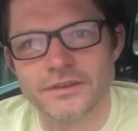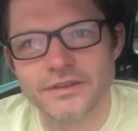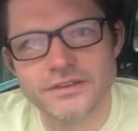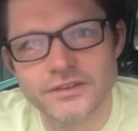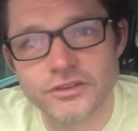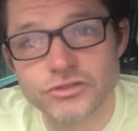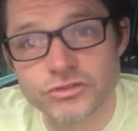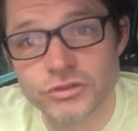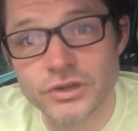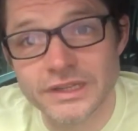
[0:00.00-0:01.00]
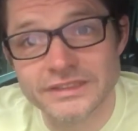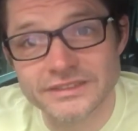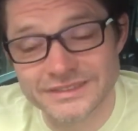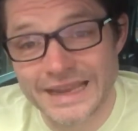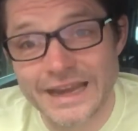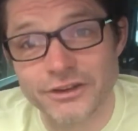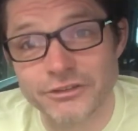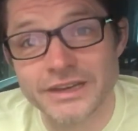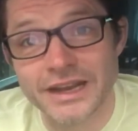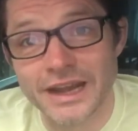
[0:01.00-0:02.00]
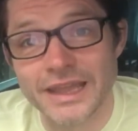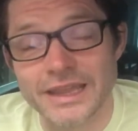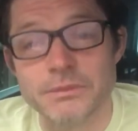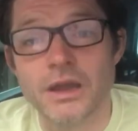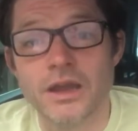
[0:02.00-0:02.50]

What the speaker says: This is a truly staggering claim,